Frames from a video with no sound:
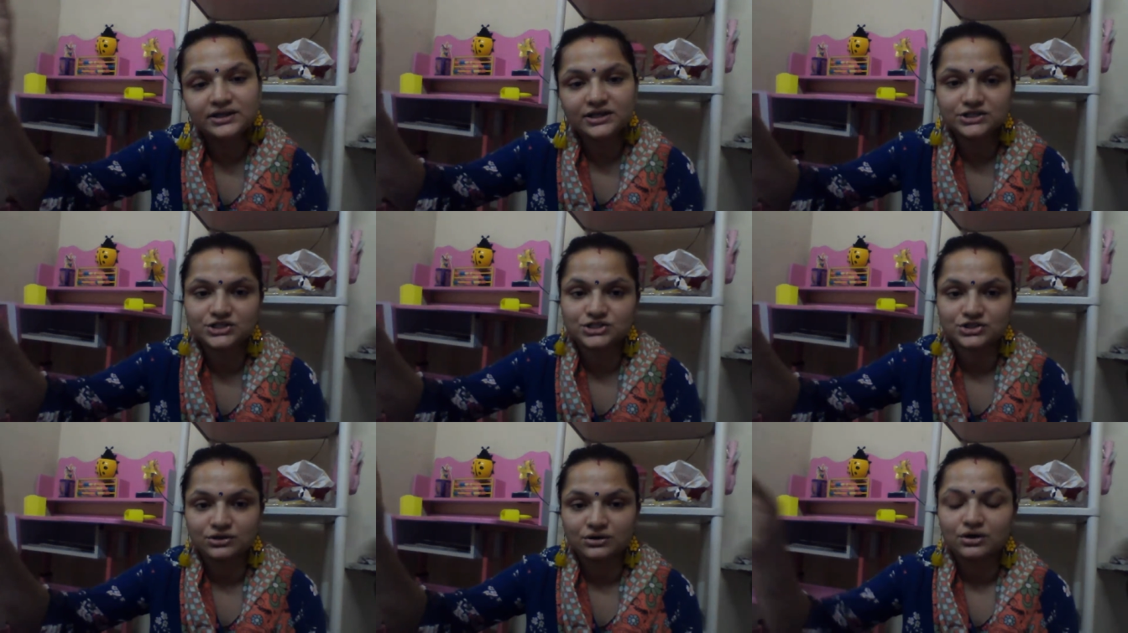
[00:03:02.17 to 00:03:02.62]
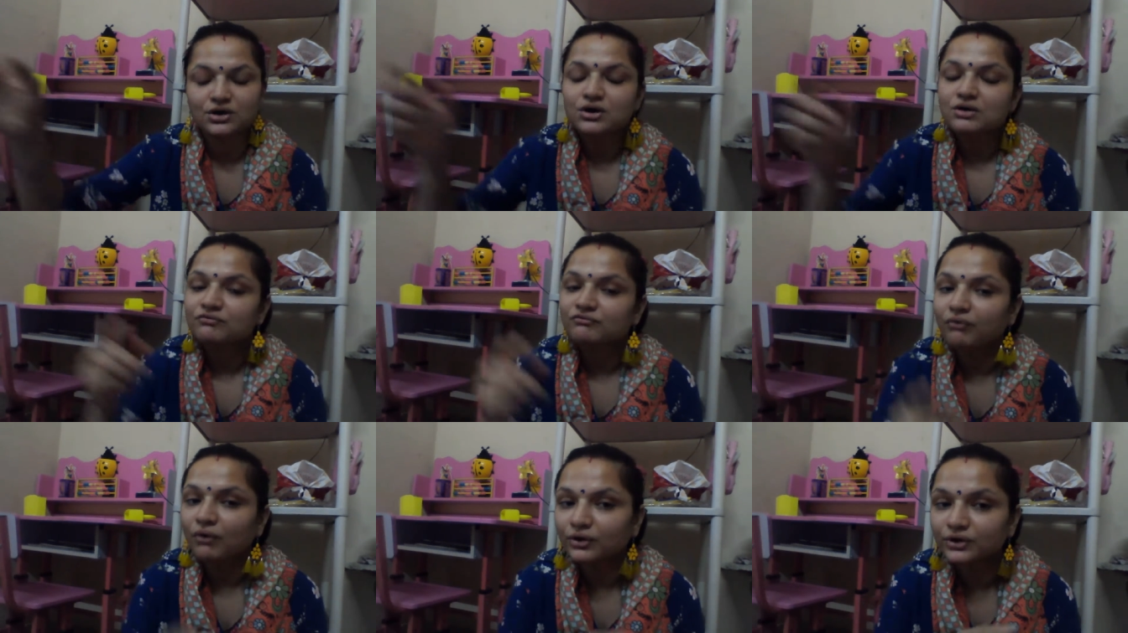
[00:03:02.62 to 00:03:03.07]
teacher.
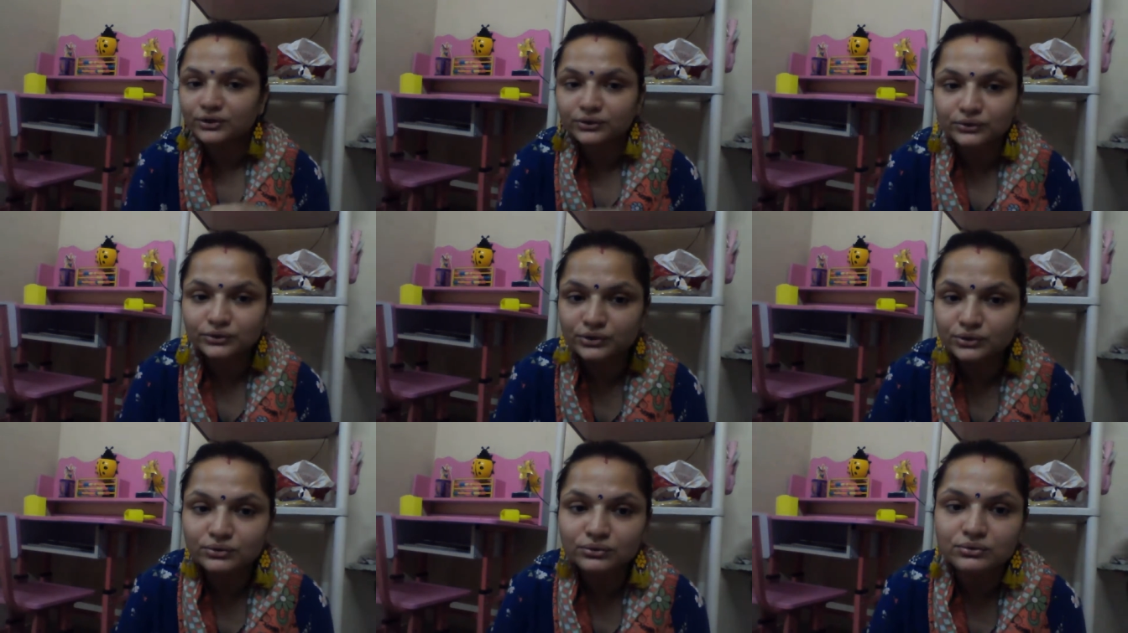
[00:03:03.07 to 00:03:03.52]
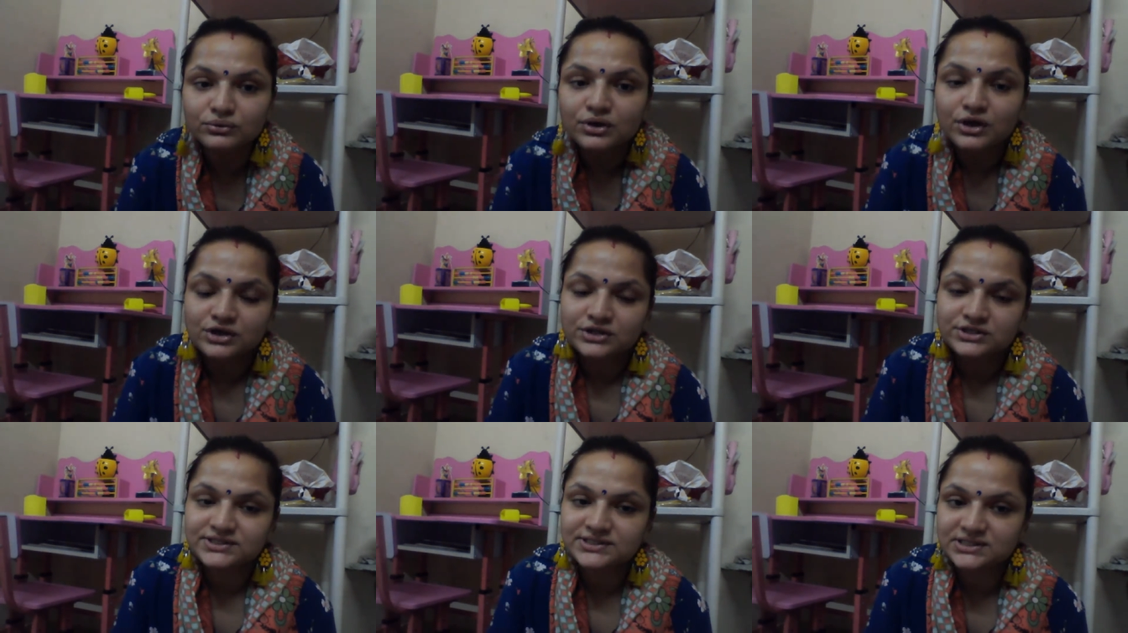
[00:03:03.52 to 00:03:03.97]
What do you do?
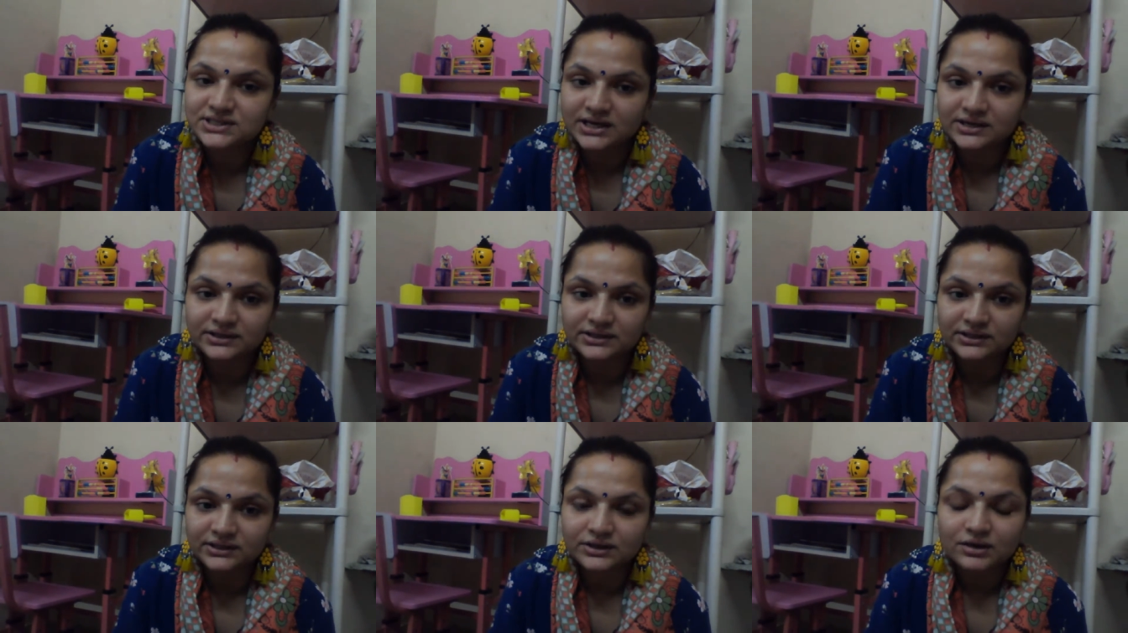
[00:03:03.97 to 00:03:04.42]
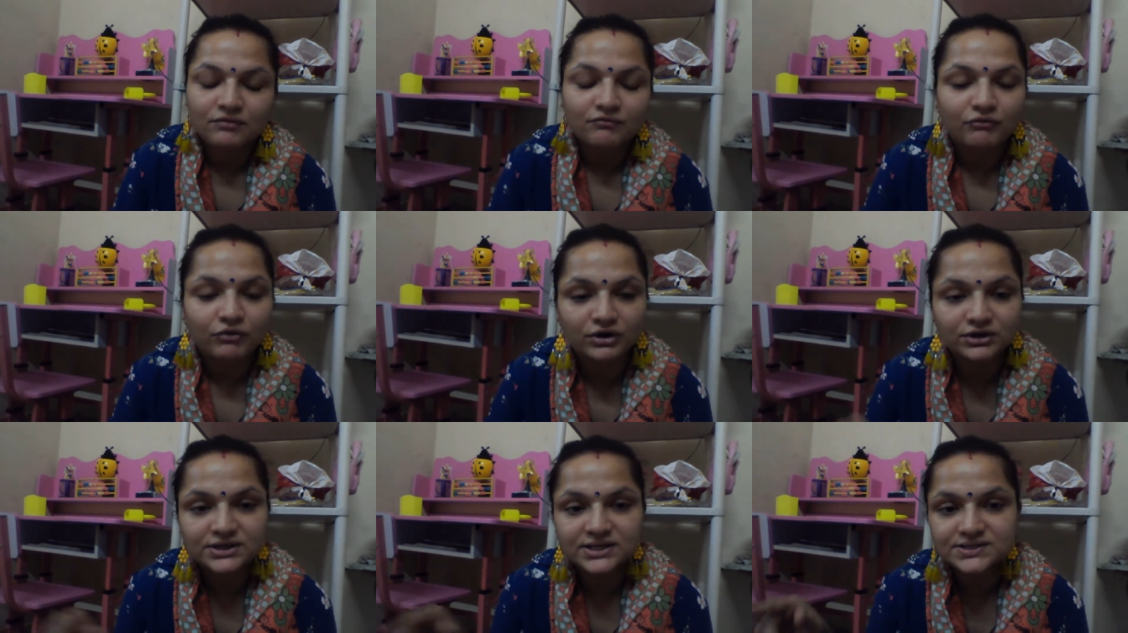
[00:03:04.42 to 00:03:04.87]
Study.
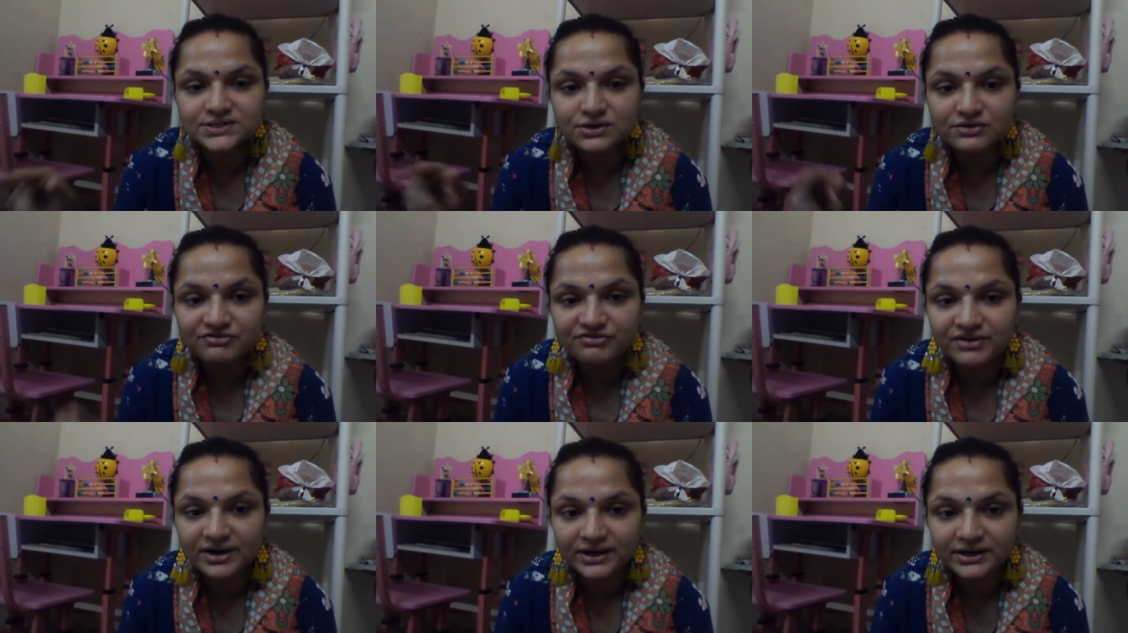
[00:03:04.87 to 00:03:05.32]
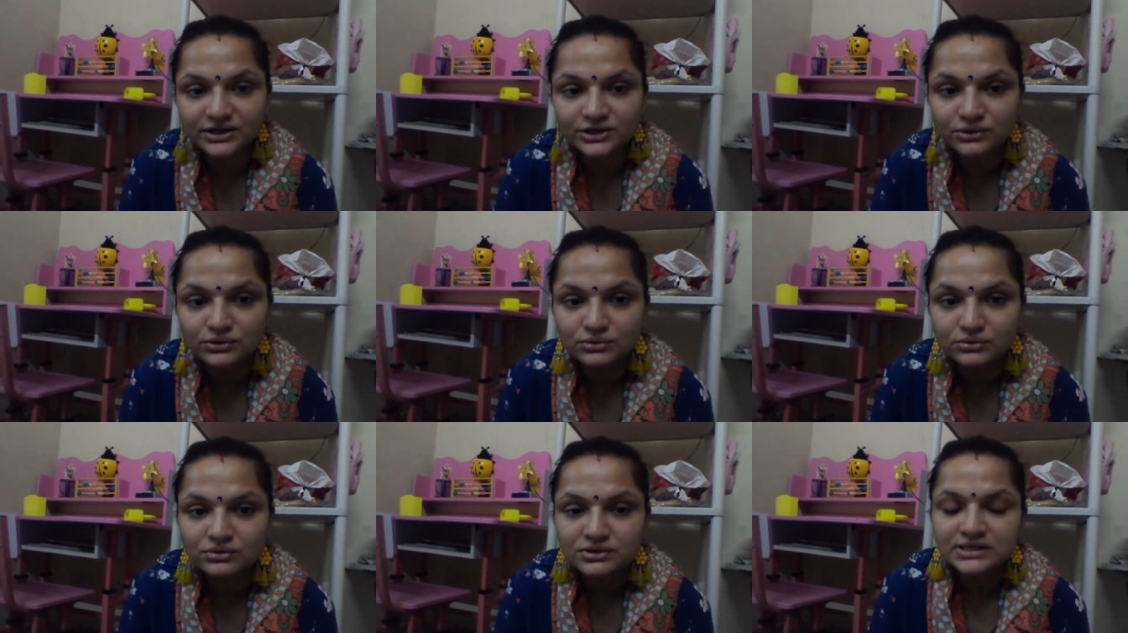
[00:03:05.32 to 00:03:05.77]
What does your friend
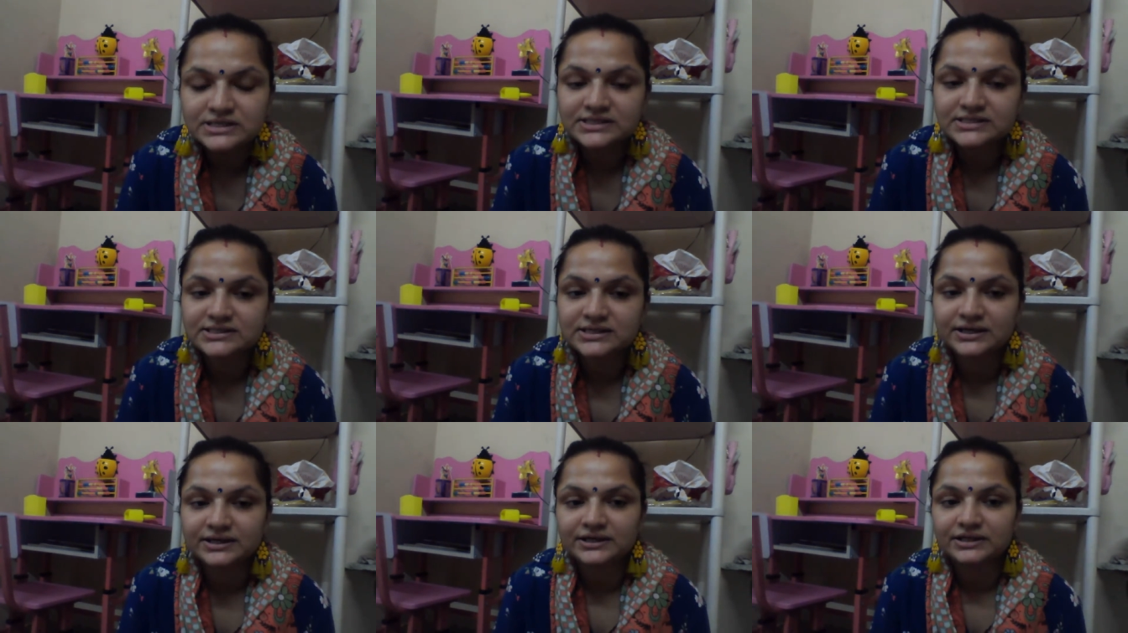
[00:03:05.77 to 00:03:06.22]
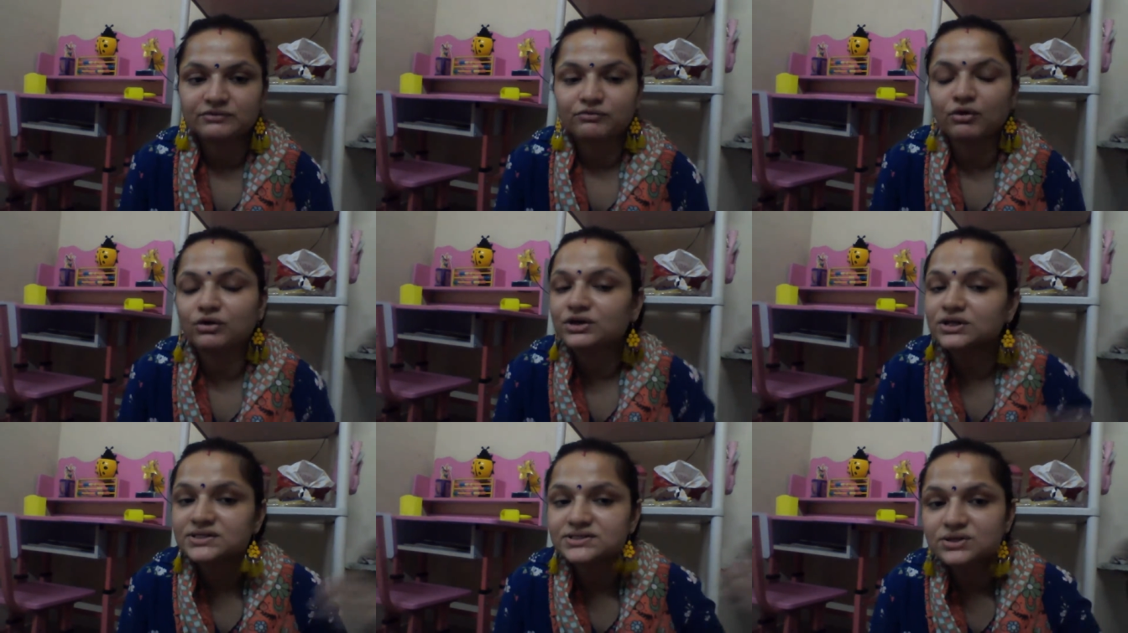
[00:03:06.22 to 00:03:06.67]
do? Study.
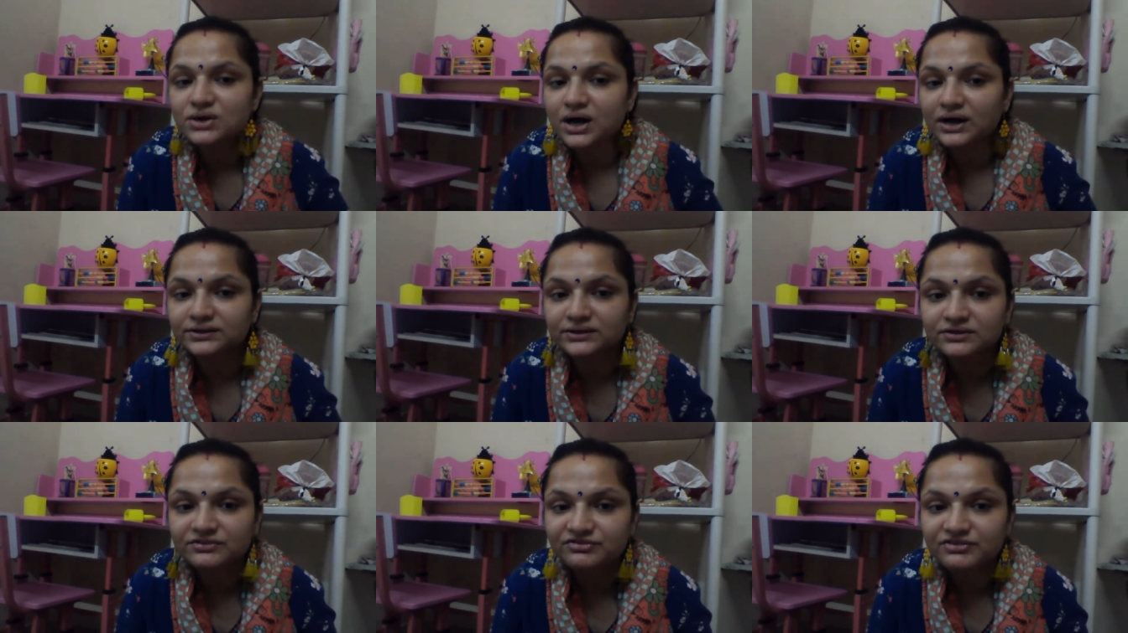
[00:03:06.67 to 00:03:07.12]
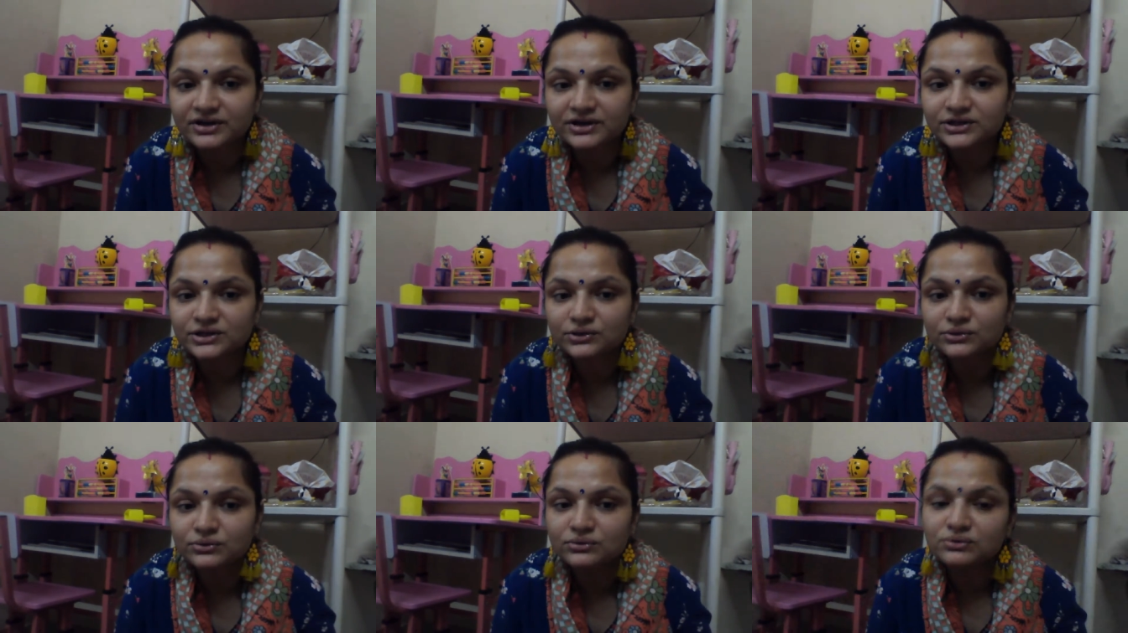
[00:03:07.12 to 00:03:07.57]
What does your other
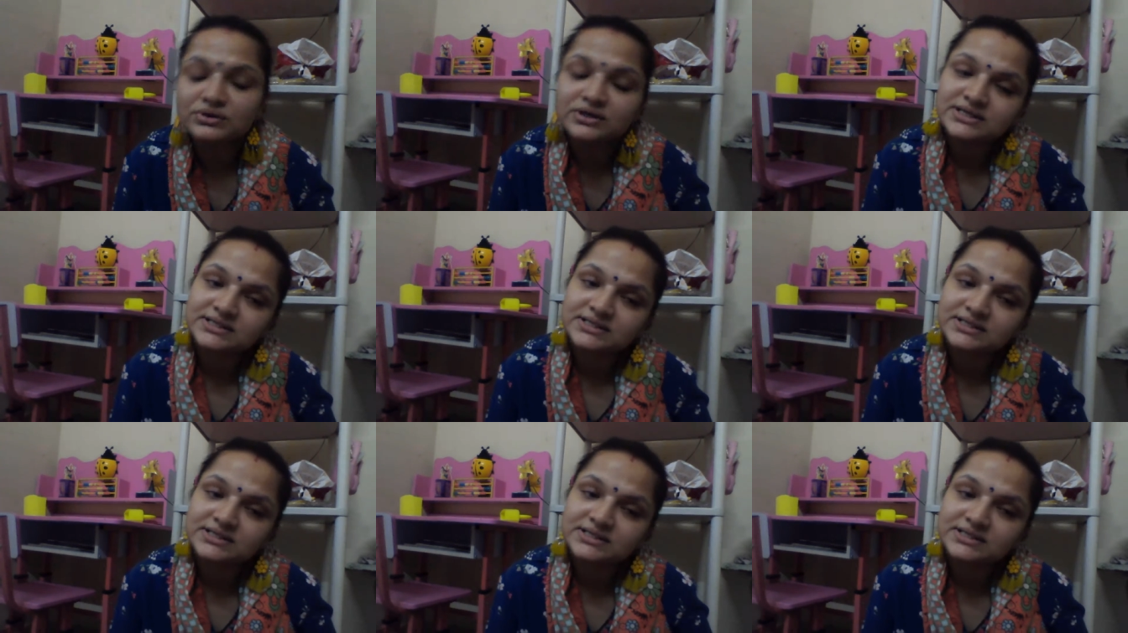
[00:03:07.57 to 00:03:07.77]
friend do?